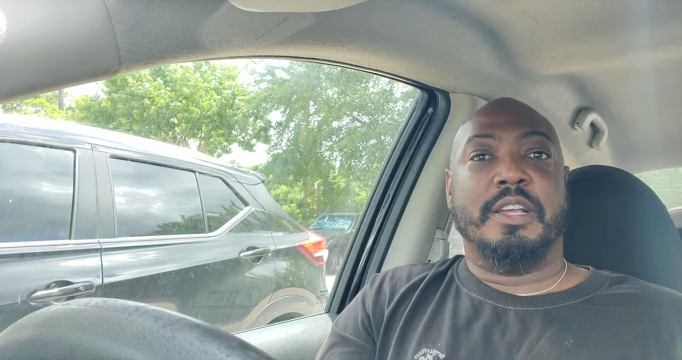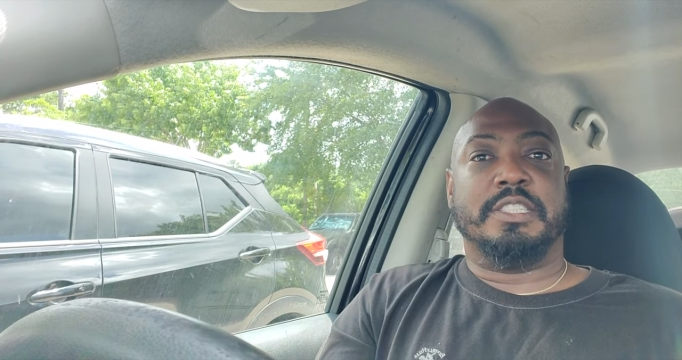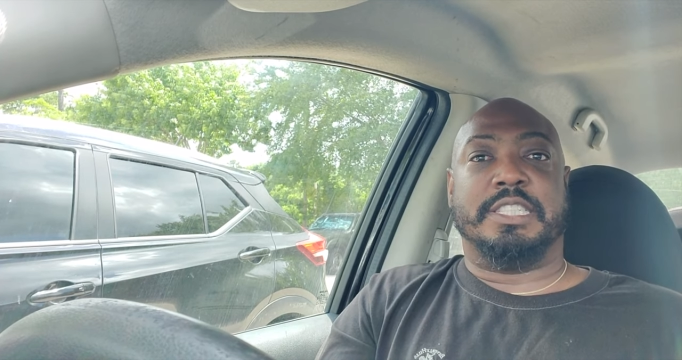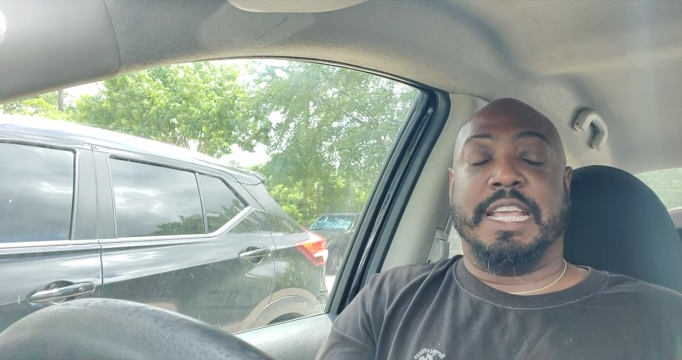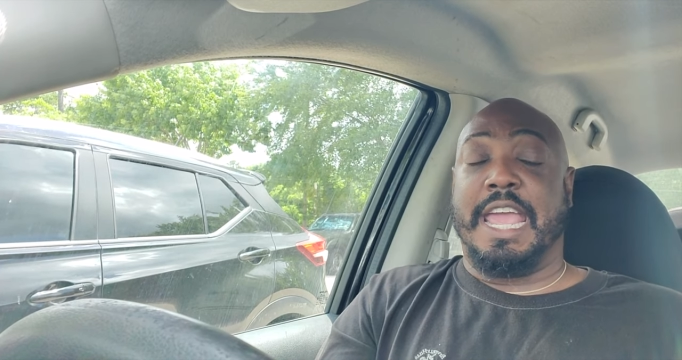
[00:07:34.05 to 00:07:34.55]

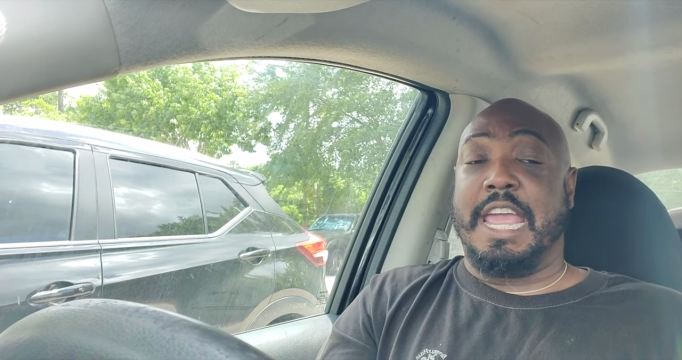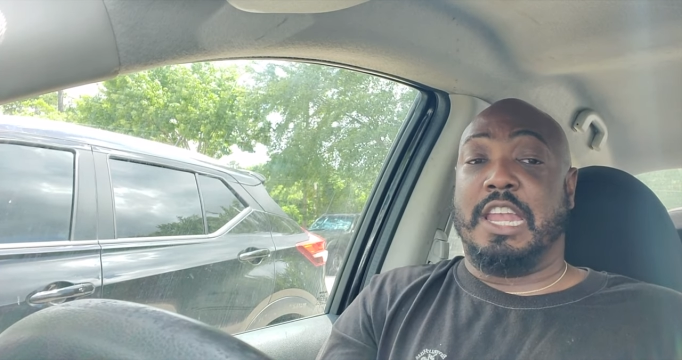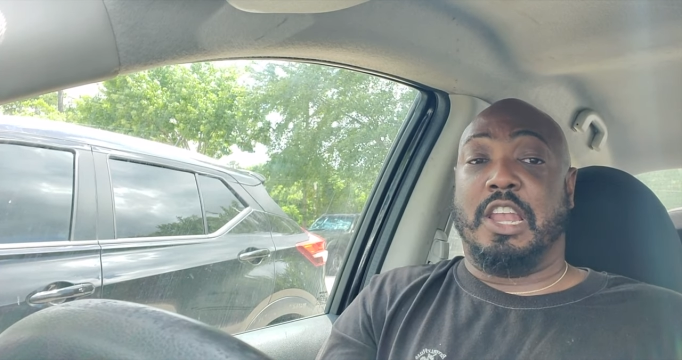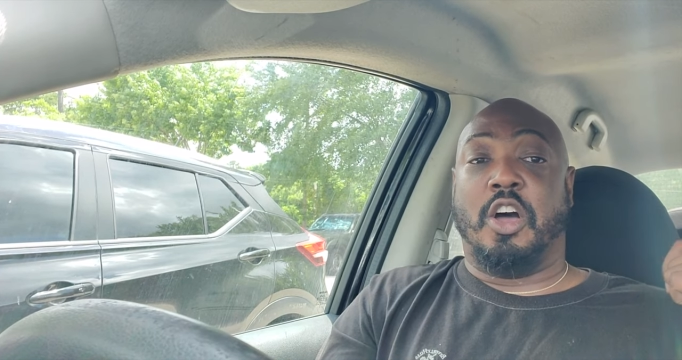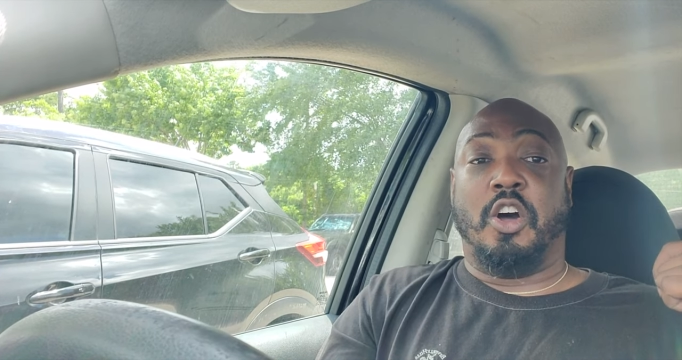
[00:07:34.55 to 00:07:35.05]
she had
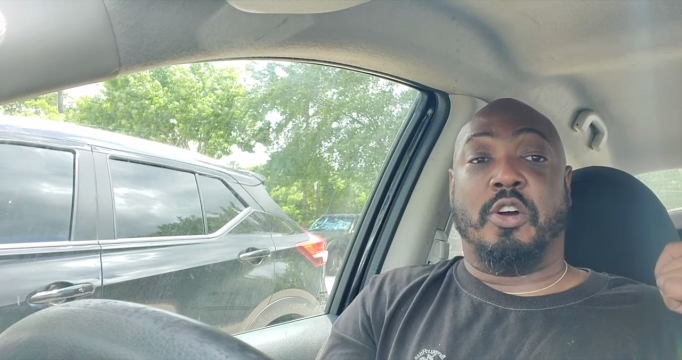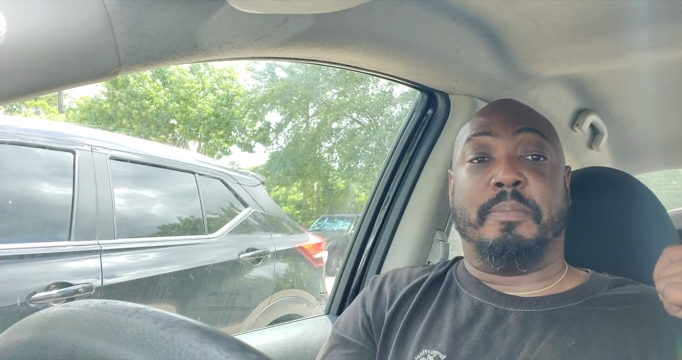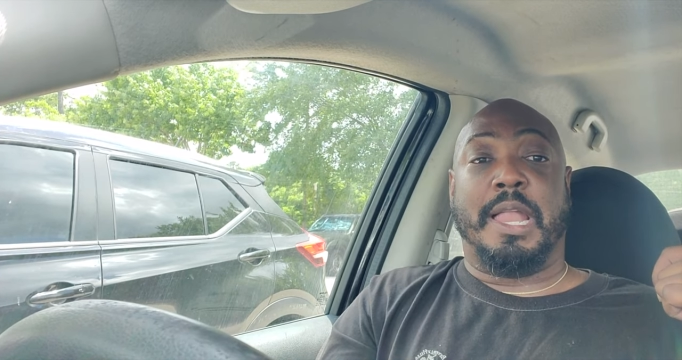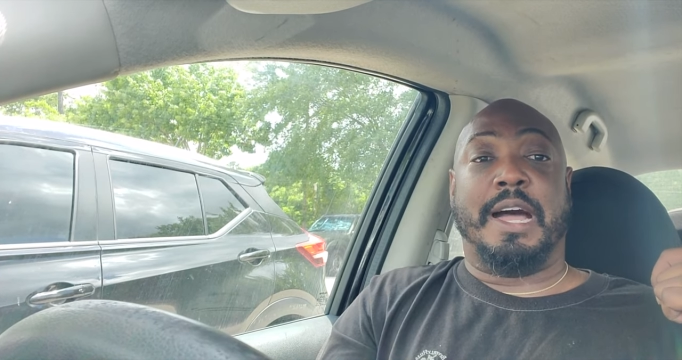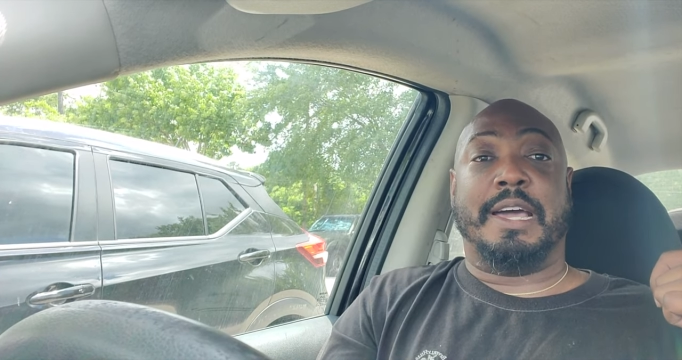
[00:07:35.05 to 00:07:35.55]
long
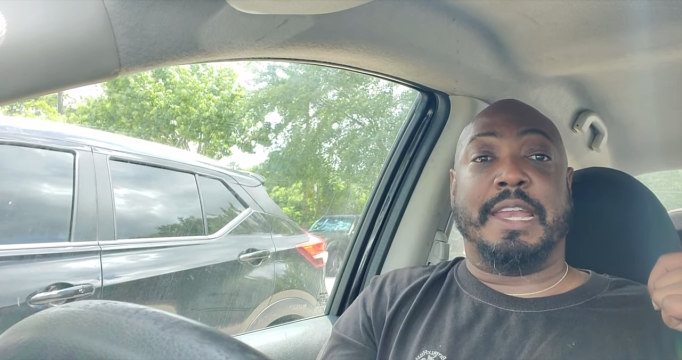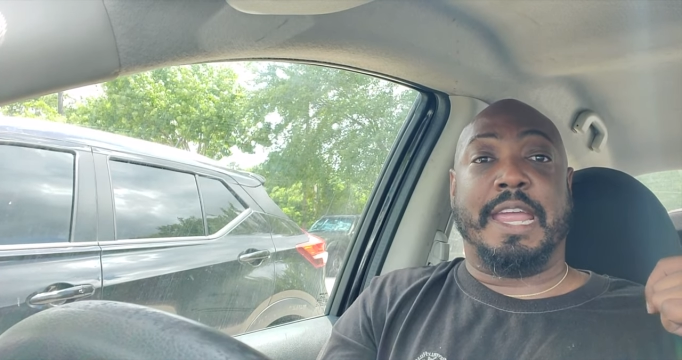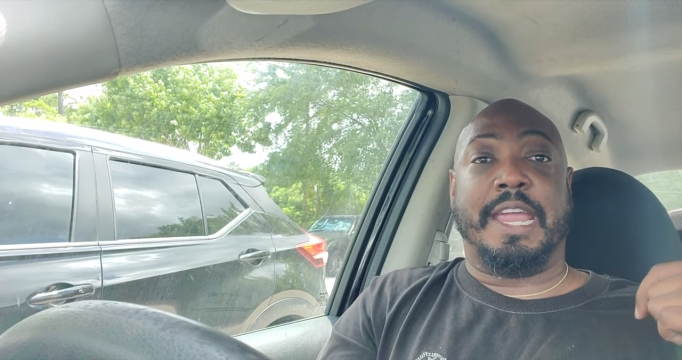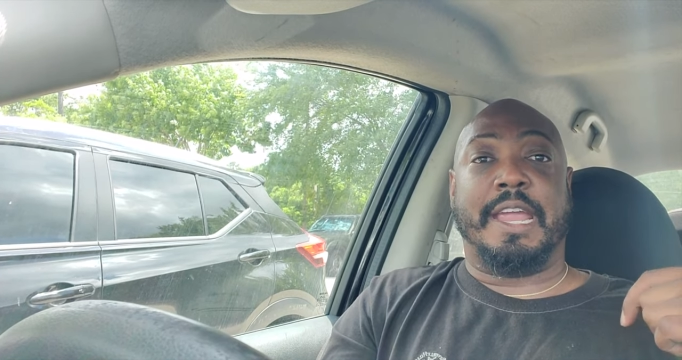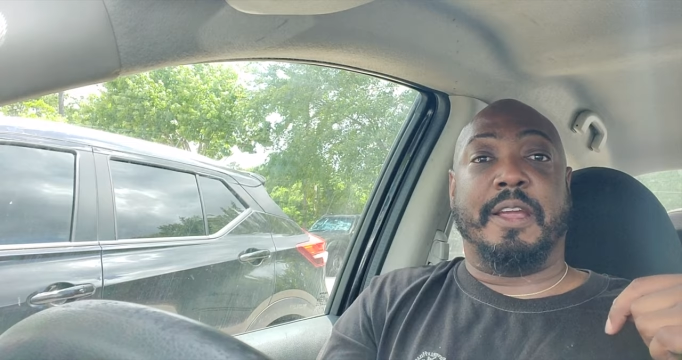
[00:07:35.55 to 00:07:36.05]
blonde
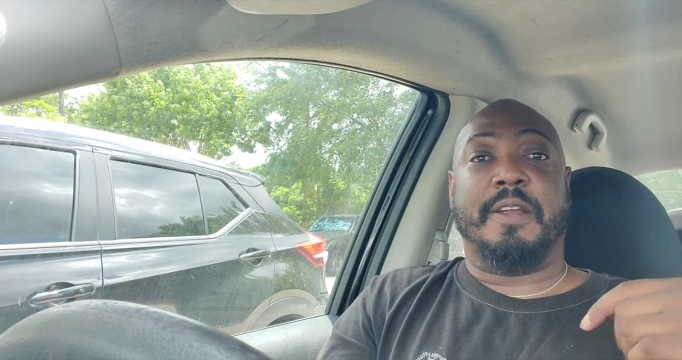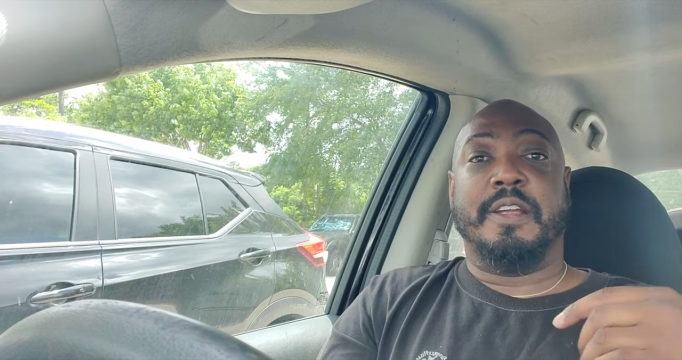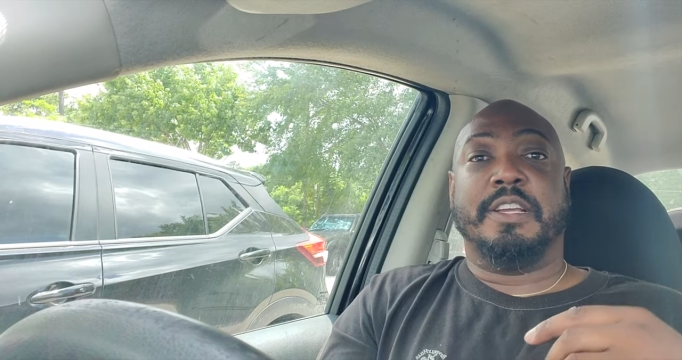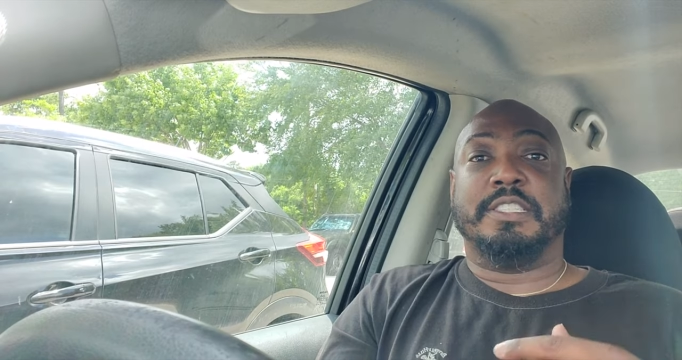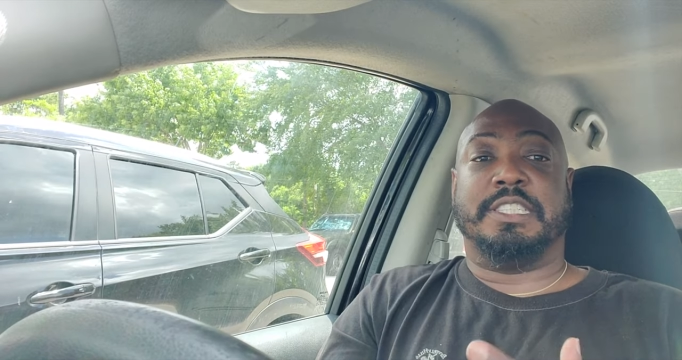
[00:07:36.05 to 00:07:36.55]
hair,
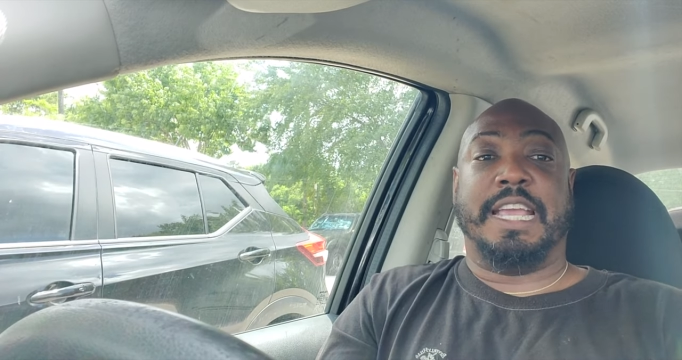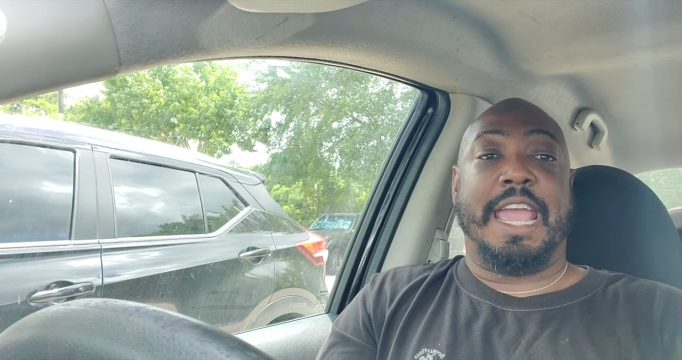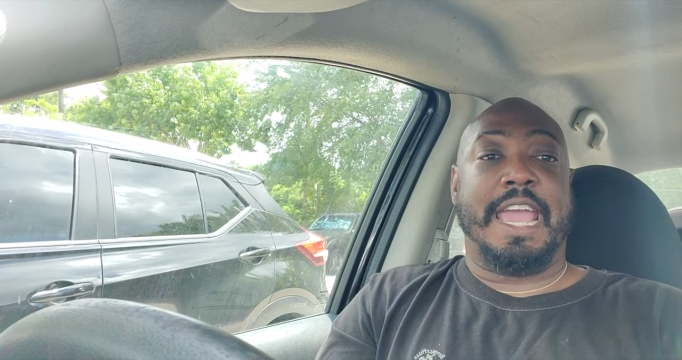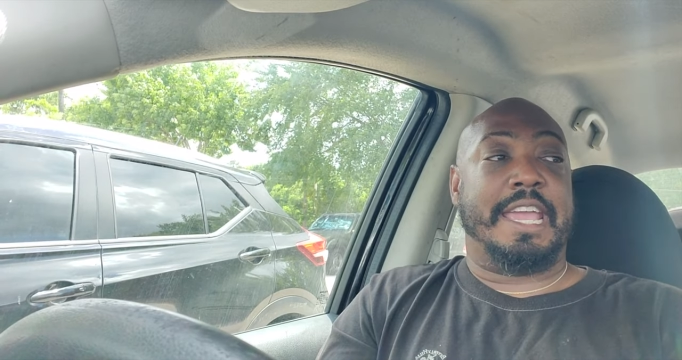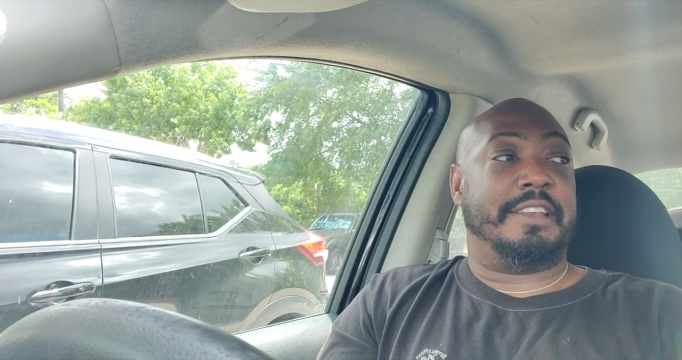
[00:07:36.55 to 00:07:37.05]
she
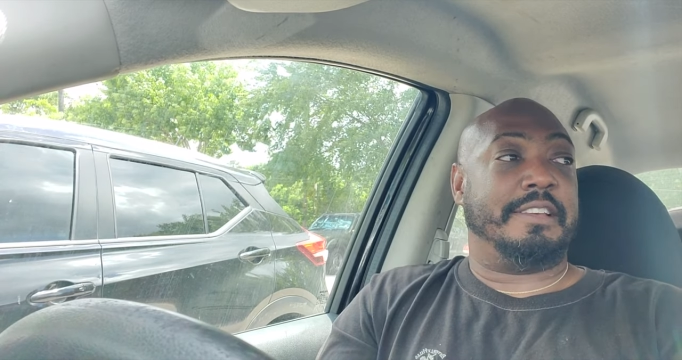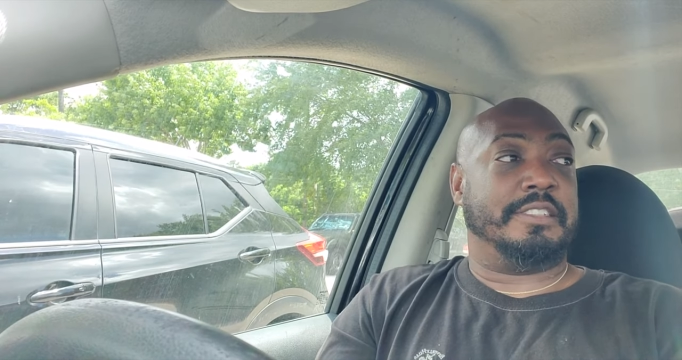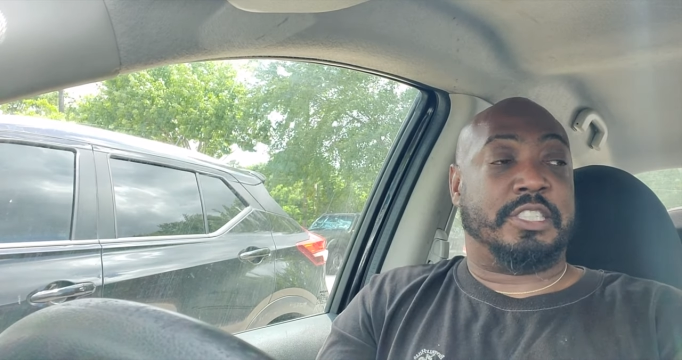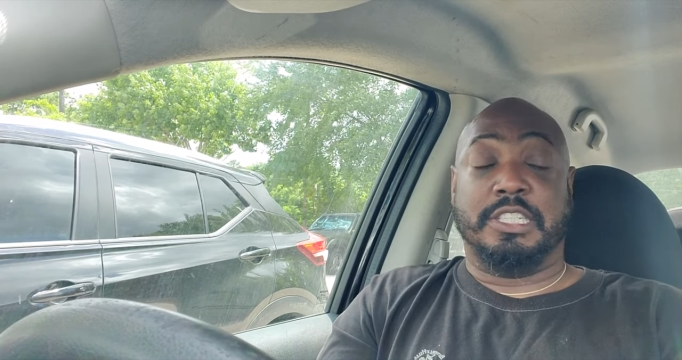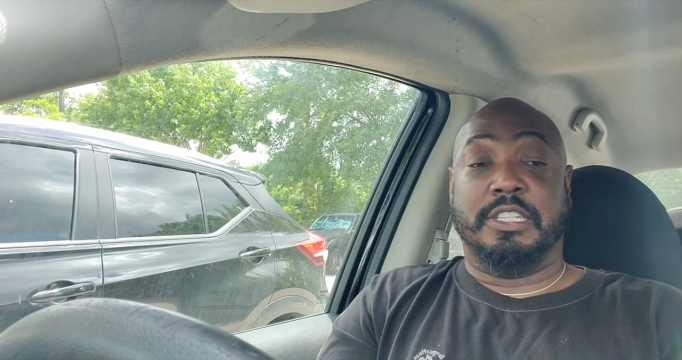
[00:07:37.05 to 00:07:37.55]
had
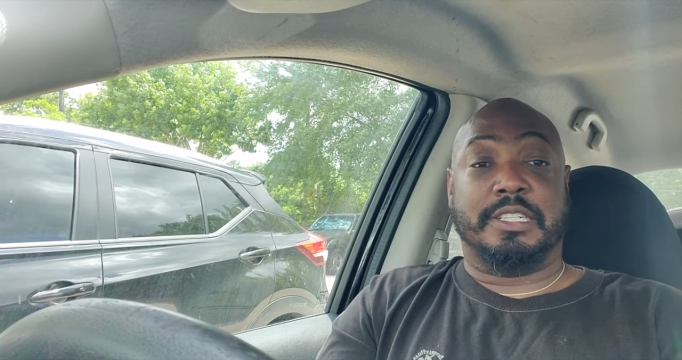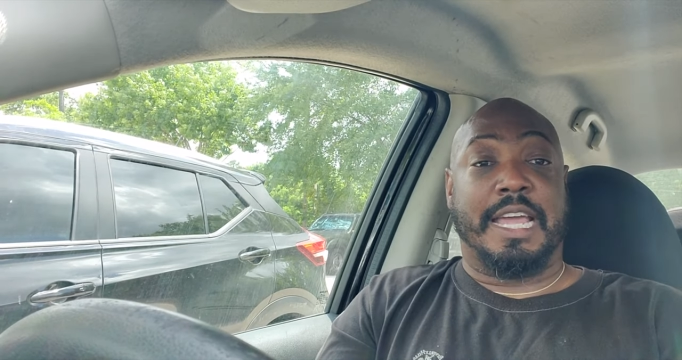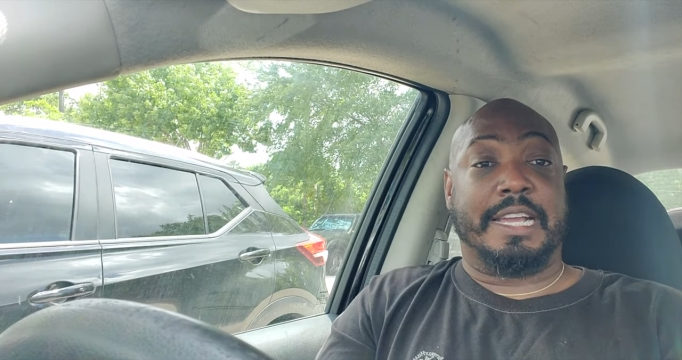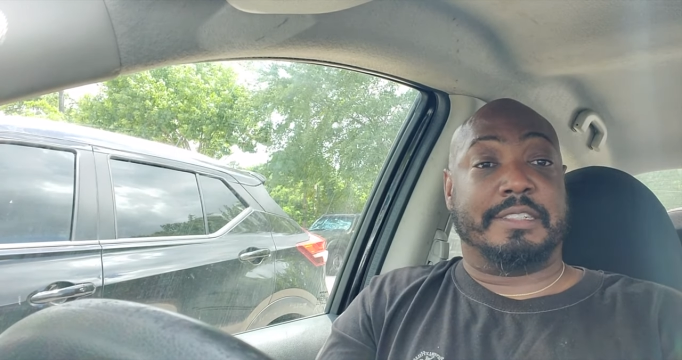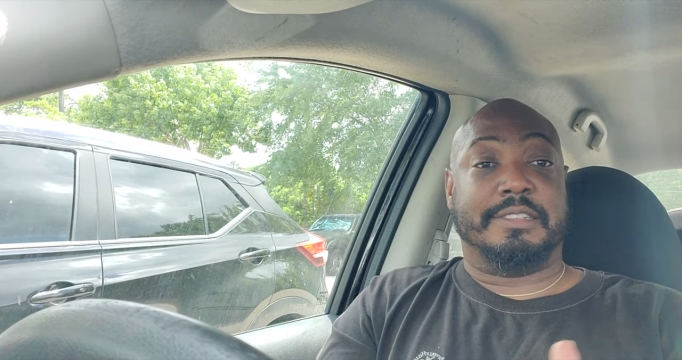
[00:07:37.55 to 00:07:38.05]
she looked like